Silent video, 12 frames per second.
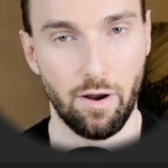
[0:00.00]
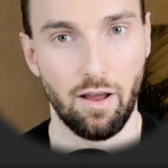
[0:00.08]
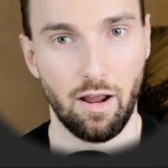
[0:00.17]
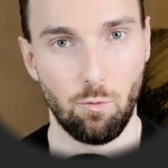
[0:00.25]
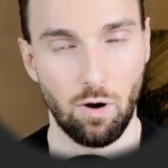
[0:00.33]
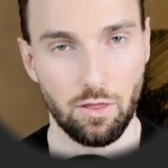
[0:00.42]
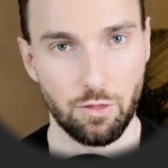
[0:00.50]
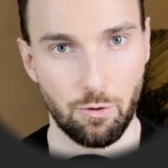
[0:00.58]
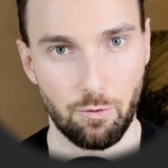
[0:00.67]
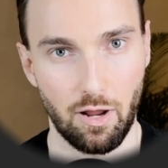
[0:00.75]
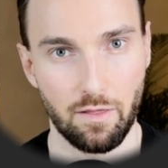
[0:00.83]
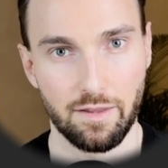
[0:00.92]
when I want
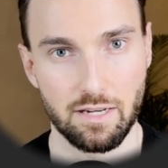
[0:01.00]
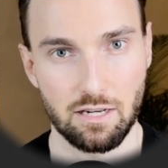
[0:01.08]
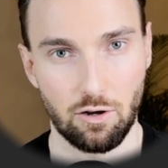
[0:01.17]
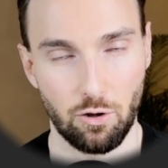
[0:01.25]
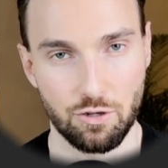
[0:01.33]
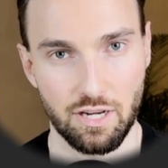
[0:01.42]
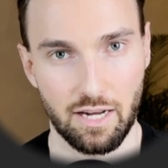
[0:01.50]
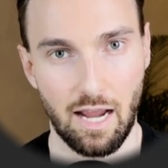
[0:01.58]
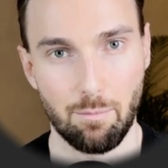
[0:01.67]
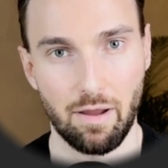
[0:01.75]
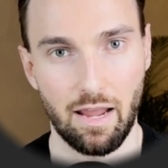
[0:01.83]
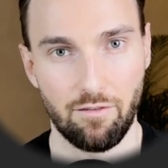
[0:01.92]
to run this Logic
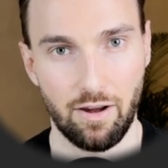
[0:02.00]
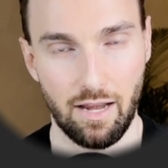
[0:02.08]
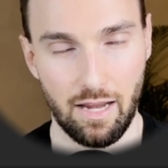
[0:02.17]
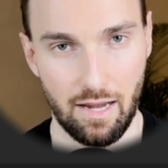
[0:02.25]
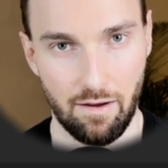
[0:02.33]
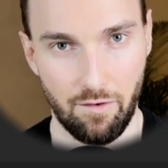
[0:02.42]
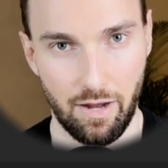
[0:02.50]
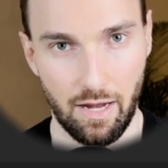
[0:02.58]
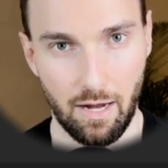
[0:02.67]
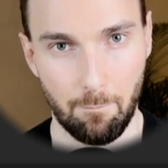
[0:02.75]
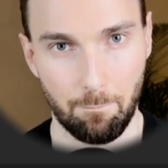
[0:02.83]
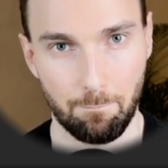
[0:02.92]
App every evening.